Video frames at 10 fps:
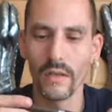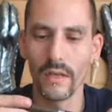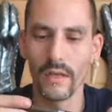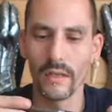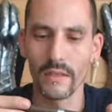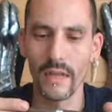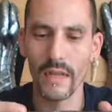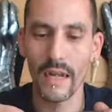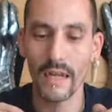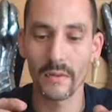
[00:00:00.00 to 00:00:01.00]
and I
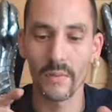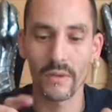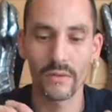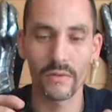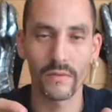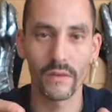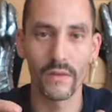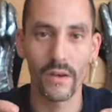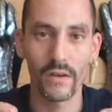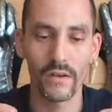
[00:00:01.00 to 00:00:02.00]
like it because of the
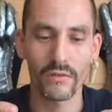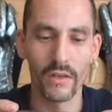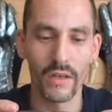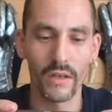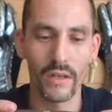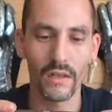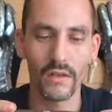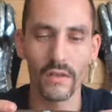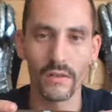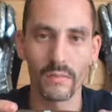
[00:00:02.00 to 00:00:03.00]
dark green
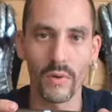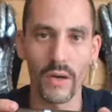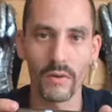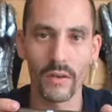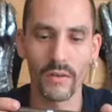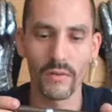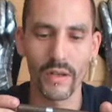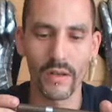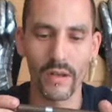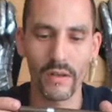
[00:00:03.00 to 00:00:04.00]
color, brown and
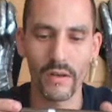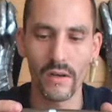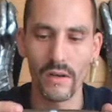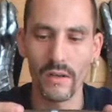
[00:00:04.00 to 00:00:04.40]
green color.